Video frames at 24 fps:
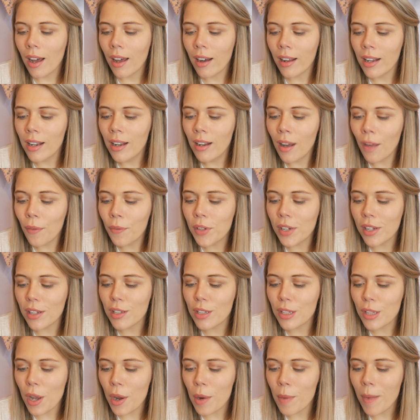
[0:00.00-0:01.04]
And I loved it
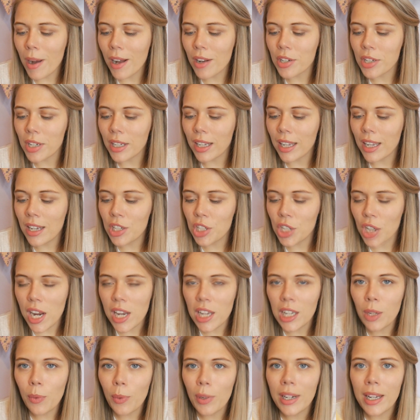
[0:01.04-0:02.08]
so much. It
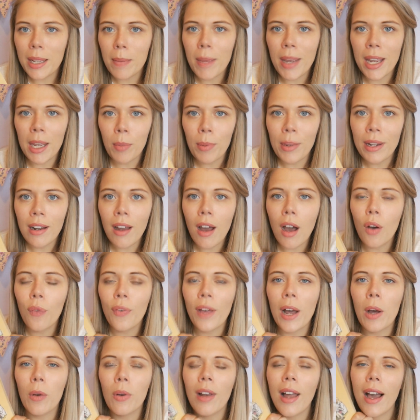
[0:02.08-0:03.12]
genuinely made me laugh
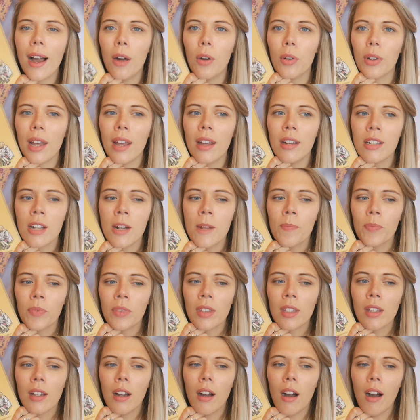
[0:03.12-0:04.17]
out loud. And
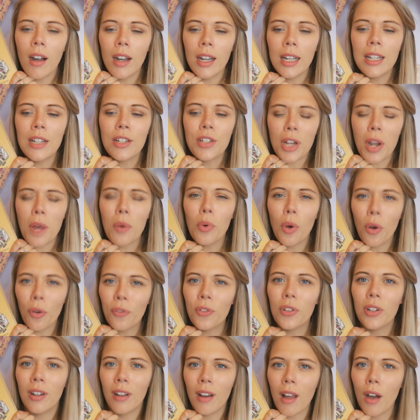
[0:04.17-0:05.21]
I don't
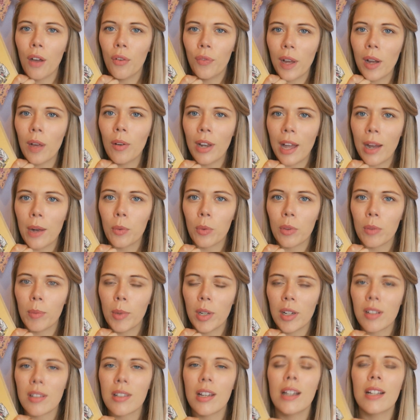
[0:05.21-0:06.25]
often laugh out loud with
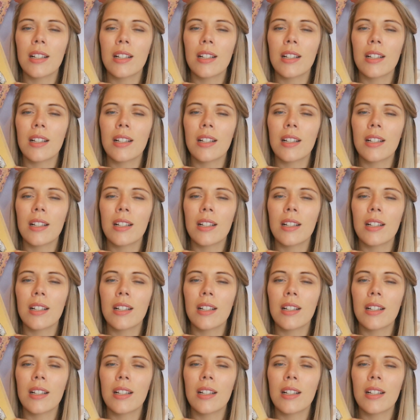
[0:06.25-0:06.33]
books.